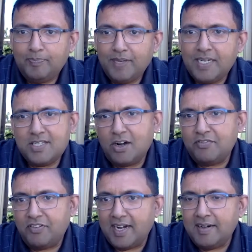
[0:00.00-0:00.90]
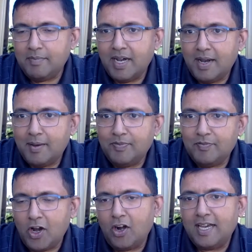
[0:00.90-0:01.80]
It's not fun.
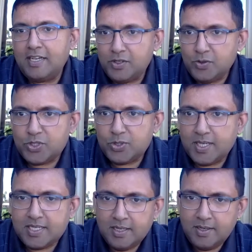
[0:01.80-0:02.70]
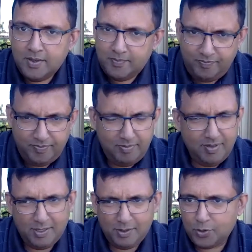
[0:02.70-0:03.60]
We all get used to it.
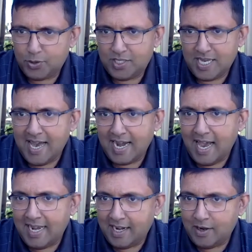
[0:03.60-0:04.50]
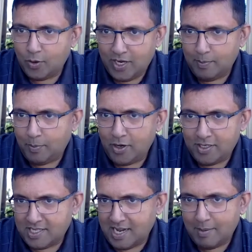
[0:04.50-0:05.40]
Those airline and hotel
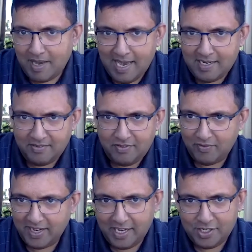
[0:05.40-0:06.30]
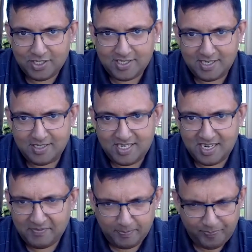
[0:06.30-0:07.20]
points come handy for vacations and stuff.